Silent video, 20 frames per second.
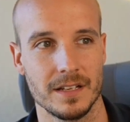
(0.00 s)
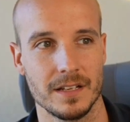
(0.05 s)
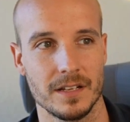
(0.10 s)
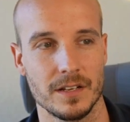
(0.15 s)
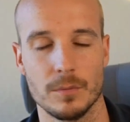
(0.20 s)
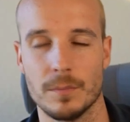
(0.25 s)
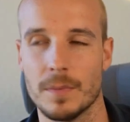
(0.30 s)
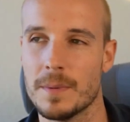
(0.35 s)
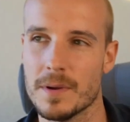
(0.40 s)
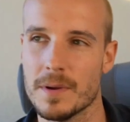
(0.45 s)

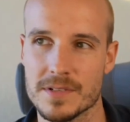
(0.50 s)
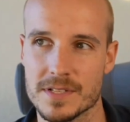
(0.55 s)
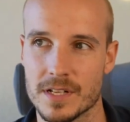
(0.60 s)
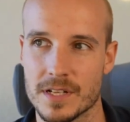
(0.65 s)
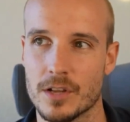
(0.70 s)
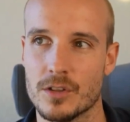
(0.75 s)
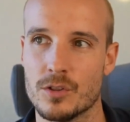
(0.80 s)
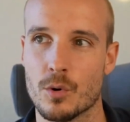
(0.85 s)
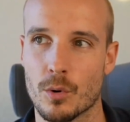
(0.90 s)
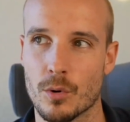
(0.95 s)
Maybe I was in
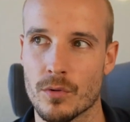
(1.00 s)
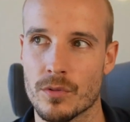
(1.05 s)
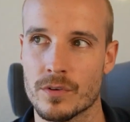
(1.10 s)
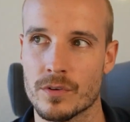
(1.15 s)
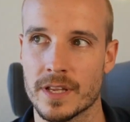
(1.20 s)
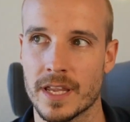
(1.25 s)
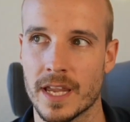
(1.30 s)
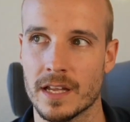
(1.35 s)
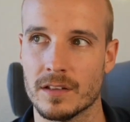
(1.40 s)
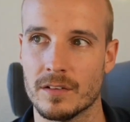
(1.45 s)
Northern
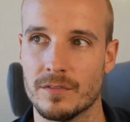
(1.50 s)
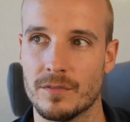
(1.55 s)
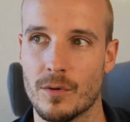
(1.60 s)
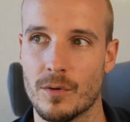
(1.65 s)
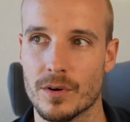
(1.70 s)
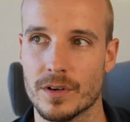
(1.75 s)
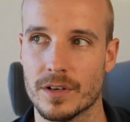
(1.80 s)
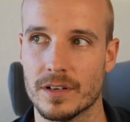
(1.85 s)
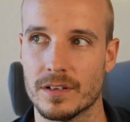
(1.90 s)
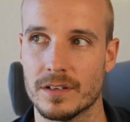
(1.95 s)

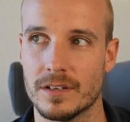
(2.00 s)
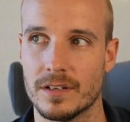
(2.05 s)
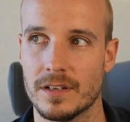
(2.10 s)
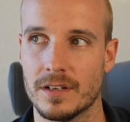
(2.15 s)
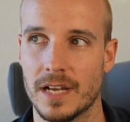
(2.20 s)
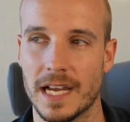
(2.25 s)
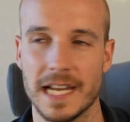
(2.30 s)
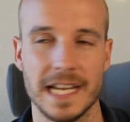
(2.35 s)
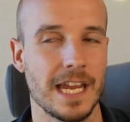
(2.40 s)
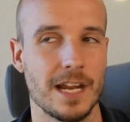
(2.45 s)
California.
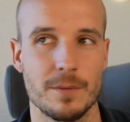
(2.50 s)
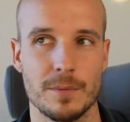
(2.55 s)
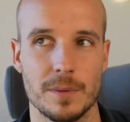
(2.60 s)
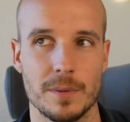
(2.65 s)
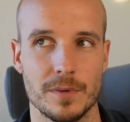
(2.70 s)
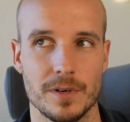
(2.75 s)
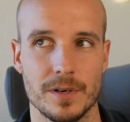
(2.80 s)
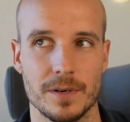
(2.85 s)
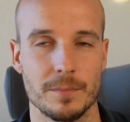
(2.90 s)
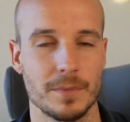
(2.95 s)
I can't
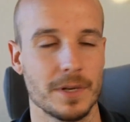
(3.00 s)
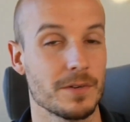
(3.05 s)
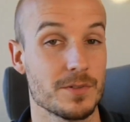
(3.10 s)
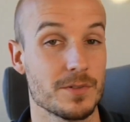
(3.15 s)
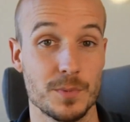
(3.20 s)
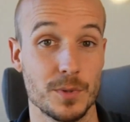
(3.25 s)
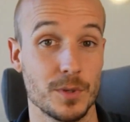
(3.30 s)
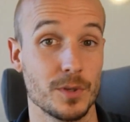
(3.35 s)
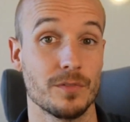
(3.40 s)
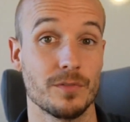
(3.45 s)
remember, but it was
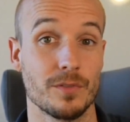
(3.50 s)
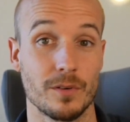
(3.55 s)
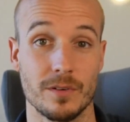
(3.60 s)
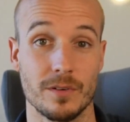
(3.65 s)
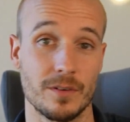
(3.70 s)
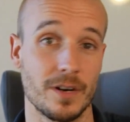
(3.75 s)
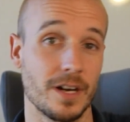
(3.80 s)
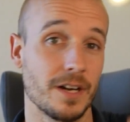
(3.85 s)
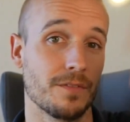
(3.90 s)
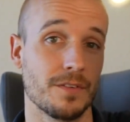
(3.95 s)
beautiful,
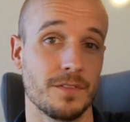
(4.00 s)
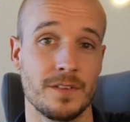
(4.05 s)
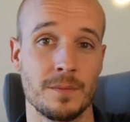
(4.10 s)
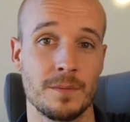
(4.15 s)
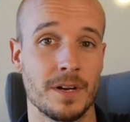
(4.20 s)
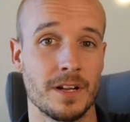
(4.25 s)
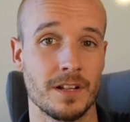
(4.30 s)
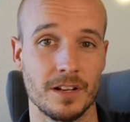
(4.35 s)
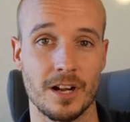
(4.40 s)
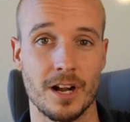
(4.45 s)
right? 15
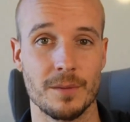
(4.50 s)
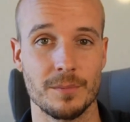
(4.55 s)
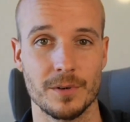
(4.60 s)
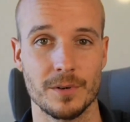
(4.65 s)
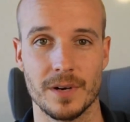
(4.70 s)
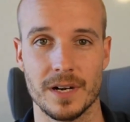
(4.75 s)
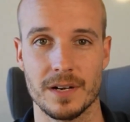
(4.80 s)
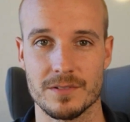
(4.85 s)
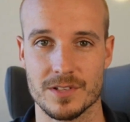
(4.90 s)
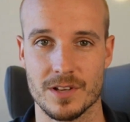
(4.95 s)
minute helicopter
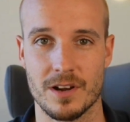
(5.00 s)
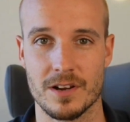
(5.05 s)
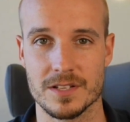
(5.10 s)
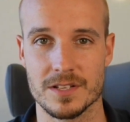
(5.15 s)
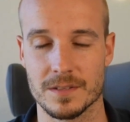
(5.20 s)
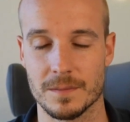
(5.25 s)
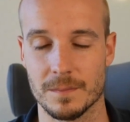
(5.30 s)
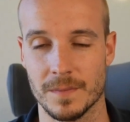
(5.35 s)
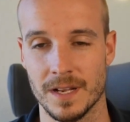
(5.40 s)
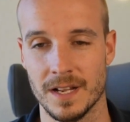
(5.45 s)
ride. It was
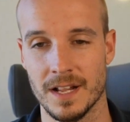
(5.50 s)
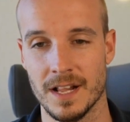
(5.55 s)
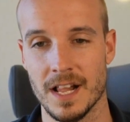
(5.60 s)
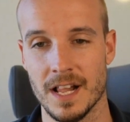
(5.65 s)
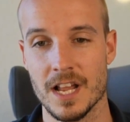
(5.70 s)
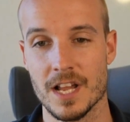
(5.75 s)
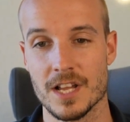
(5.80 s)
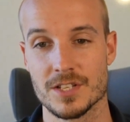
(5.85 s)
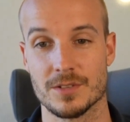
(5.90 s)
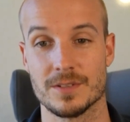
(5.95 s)
awesome.
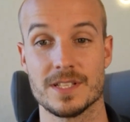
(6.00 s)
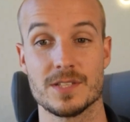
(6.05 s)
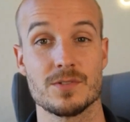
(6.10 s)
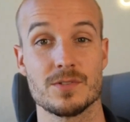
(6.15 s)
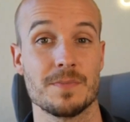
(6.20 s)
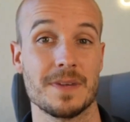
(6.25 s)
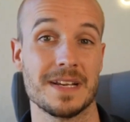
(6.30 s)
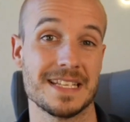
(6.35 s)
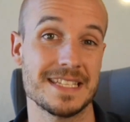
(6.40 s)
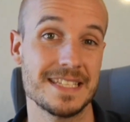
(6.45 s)
So this was
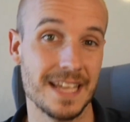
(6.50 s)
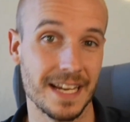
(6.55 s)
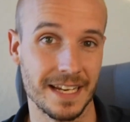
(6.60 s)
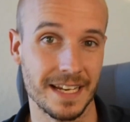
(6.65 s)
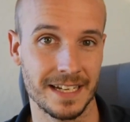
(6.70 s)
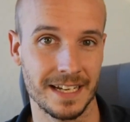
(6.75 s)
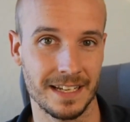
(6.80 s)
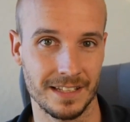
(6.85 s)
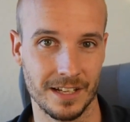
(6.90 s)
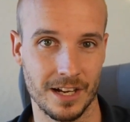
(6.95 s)
my second
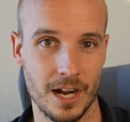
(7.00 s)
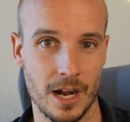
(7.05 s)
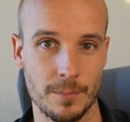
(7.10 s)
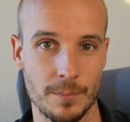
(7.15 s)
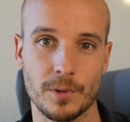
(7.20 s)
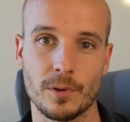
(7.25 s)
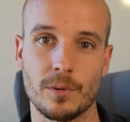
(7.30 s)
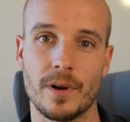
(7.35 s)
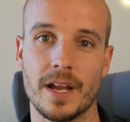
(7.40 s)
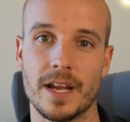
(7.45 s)

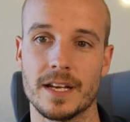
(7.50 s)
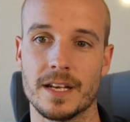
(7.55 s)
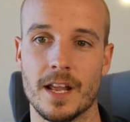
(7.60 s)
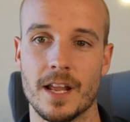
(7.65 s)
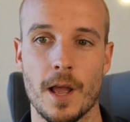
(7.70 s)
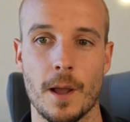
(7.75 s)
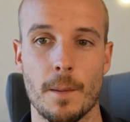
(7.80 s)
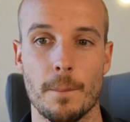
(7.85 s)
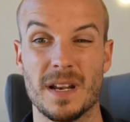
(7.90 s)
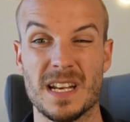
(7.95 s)
helicopter ride.
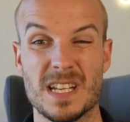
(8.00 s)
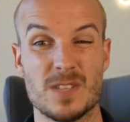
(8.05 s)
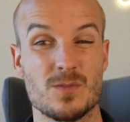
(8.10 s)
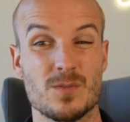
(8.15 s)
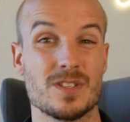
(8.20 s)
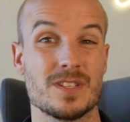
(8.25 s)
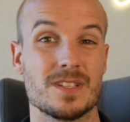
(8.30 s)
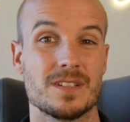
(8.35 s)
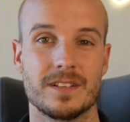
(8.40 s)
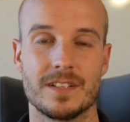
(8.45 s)
But this
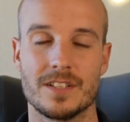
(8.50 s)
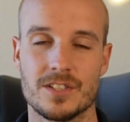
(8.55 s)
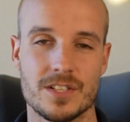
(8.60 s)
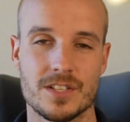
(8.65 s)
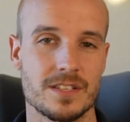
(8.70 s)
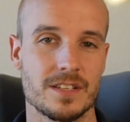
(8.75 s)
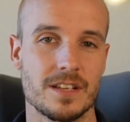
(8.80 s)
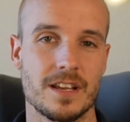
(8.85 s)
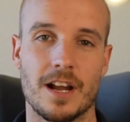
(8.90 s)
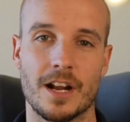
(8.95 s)
was
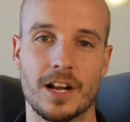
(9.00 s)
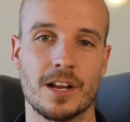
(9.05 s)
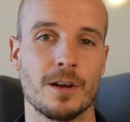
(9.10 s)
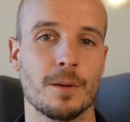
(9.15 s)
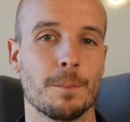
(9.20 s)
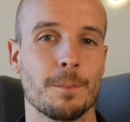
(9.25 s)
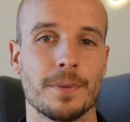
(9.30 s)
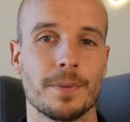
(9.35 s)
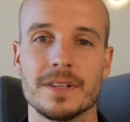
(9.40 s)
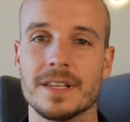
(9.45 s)
just a
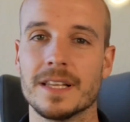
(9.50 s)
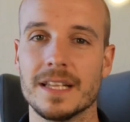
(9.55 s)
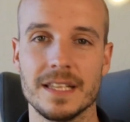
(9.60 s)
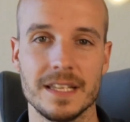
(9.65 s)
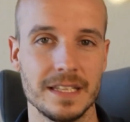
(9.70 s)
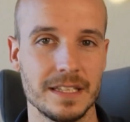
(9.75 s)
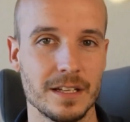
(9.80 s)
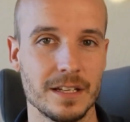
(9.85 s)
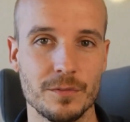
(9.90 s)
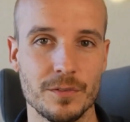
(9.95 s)
completely
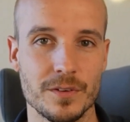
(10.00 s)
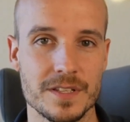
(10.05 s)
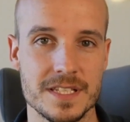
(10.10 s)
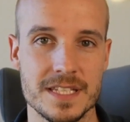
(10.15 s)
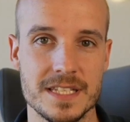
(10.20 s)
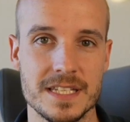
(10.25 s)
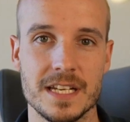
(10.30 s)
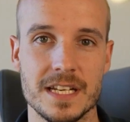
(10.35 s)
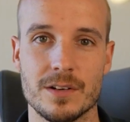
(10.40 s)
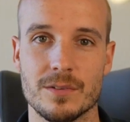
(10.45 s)
different
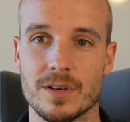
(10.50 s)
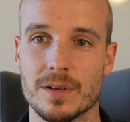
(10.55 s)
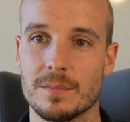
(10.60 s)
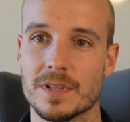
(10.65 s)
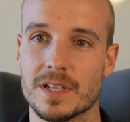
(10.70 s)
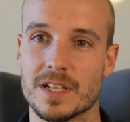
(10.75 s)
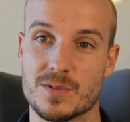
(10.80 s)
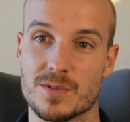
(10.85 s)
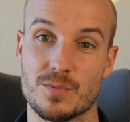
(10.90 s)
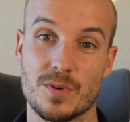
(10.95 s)
scenery
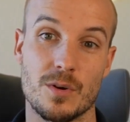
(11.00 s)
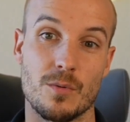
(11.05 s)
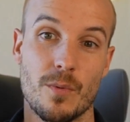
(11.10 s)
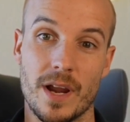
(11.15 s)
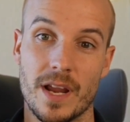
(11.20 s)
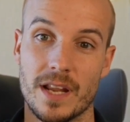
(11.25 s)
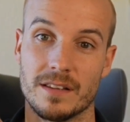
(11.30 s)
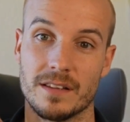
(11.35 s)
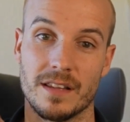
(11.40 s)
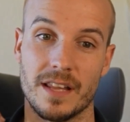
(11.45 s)
because we
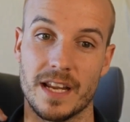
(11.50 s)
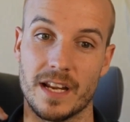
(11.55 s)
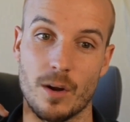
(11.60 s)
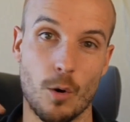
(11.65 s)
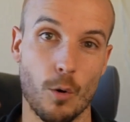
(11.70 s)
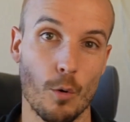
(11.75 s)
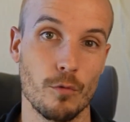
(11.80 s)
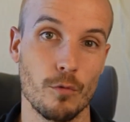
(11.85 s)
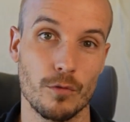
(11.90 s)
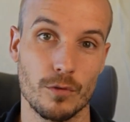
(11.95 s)
went like
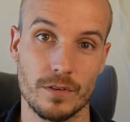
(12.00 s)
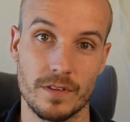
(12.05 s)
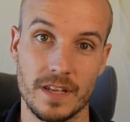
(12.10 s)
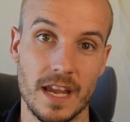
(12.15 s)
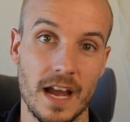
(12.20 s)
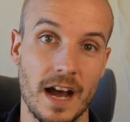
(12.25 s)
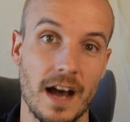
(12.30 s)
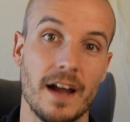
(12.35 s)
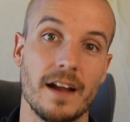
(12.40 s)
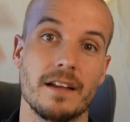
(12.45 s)
over the
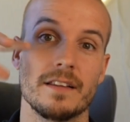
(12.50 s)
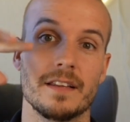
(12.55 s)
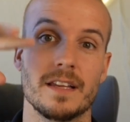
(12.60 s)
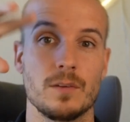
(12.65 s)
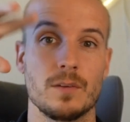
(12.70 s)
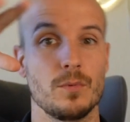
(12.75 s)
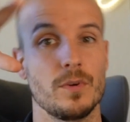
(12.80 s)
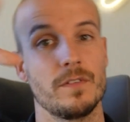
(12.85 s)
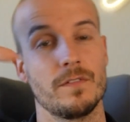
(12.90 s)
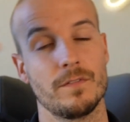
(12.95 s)

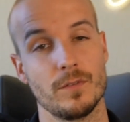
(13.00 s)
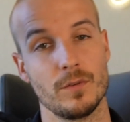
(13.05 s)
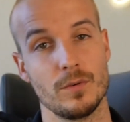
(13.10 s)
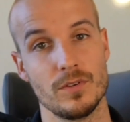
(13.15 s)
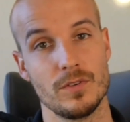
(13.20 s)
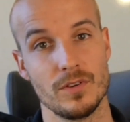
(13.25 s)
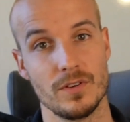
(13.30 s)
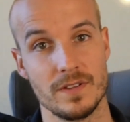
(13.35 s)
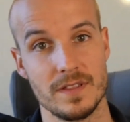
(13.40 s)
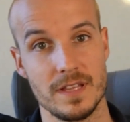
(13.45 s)
island, we flew
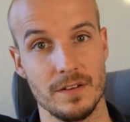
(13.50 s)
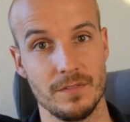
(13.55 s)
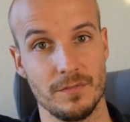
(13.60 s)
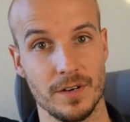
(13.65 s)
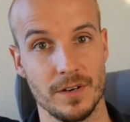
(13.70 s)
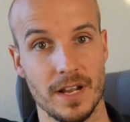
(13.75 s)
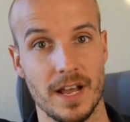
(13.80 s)
to a different